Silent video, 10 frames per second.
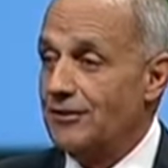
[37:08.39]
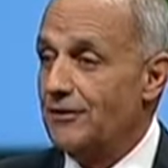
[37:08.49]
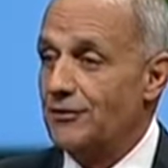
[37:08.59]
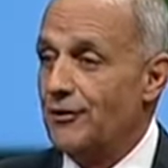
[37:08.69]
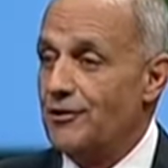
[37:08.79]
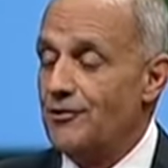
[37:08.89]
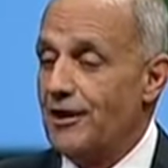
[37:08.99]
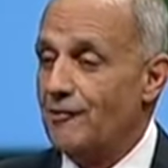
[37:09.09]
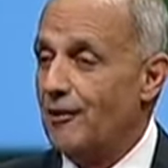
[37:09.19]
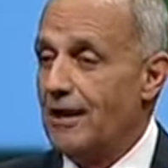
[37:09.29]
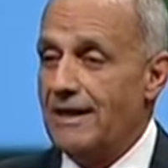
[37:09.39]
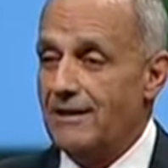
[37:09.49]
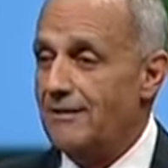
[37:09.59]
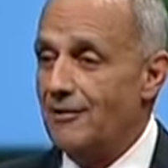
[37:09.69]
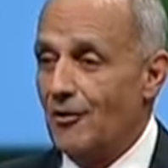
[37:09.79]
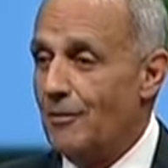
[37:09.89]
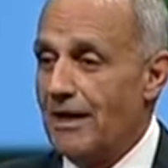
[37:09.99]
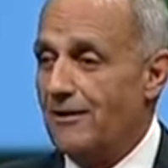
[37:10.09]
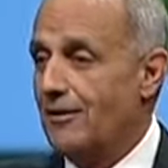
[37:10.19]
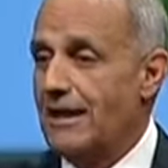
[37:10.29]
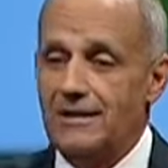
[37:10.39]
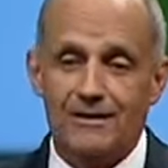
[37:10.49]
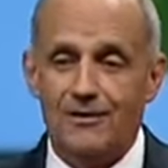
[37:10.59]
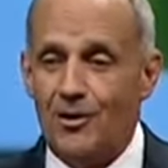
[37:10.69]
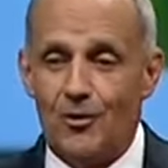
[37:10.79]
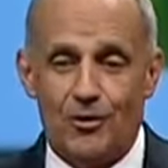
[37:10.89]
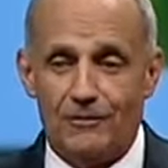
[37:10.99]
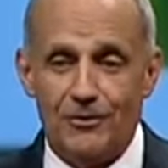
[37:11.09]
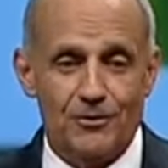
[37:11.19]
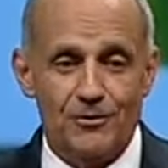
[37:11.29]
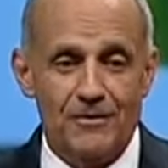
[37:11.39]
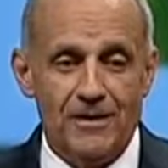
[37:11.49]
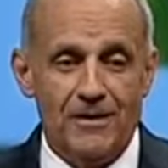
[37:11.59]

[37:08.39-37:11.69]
as a Surgeon General, I didn't know Michael, I didn't know all of you.